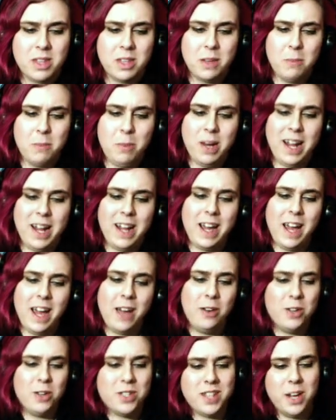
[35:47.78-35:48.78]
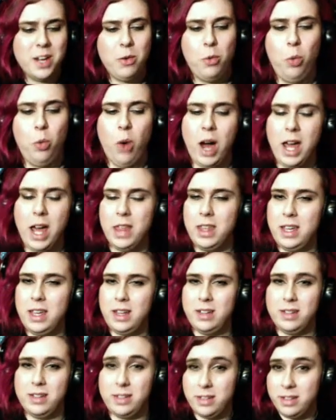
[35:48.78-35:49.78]
but I, I, understand why they
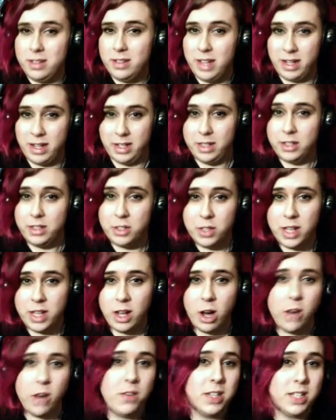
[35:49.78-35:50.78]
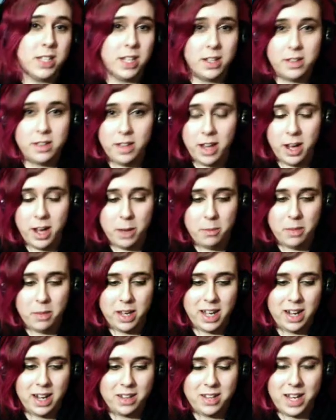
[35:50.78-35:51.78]
they didn't do that. Obviously, um, it
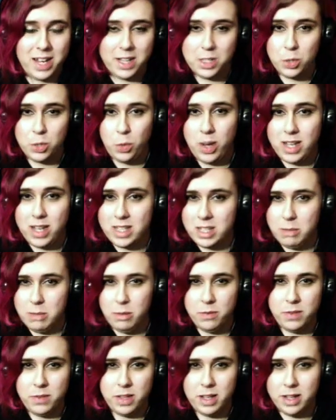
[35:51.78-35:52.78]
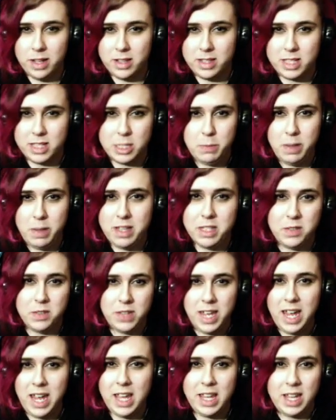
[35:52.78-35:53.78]
kind of takes away some of the suspense of
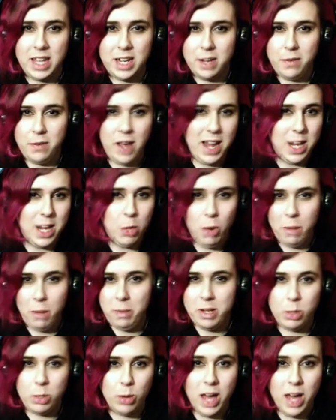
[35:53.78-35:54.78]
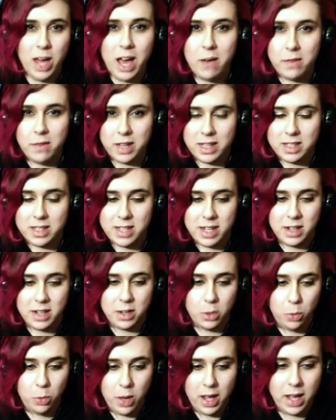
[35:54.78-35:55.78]
the alien if any weapon you have can send it
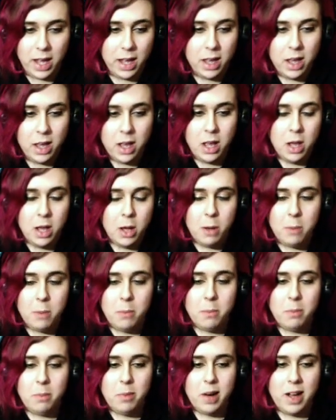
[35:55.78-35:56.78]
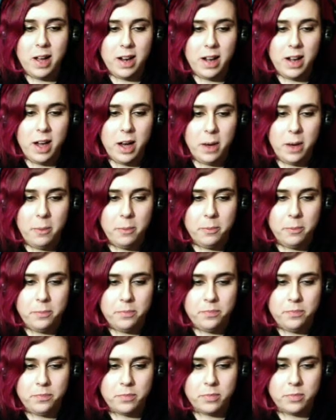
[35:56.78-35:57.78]
away. But um,
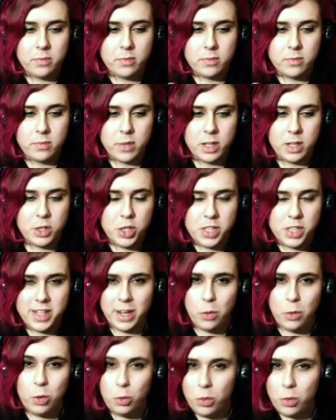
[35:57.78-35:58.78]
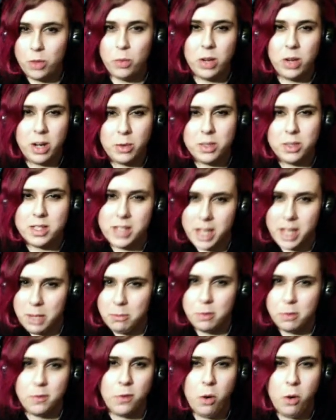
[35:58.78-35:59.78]
just like w- with what I was saying
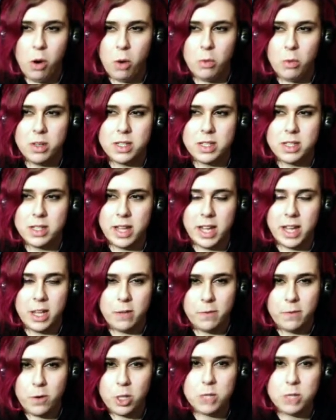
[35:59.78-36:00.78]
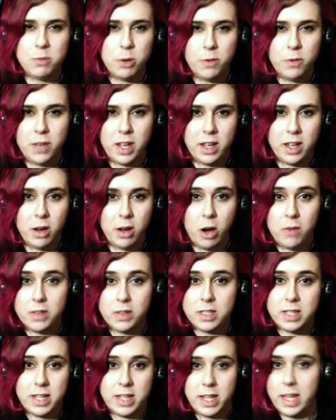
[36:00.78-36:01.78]
before was like in the first movie,
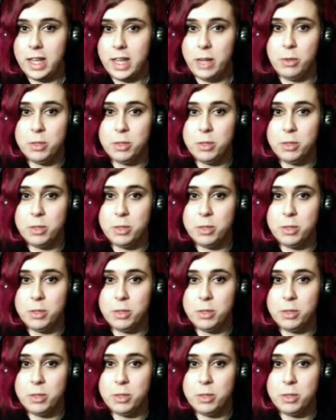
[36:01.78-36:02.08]
obviously the alien was